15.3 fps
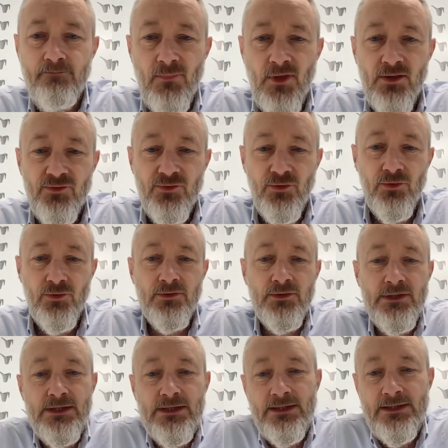So
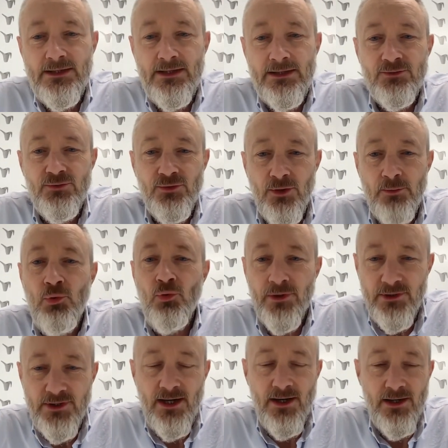that, to your point,
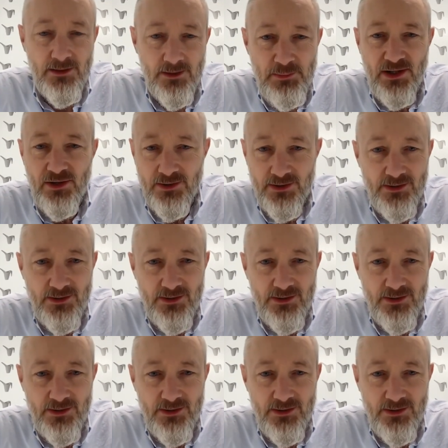Kyle, about,